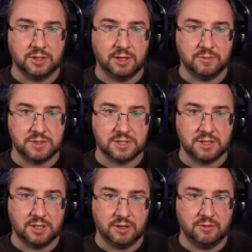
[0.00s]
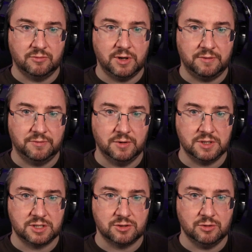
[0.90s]
there was a
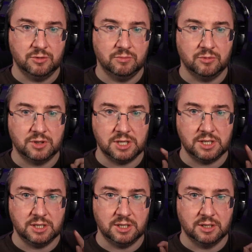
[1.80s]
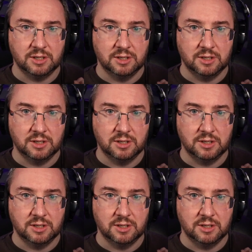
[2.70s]
reference to the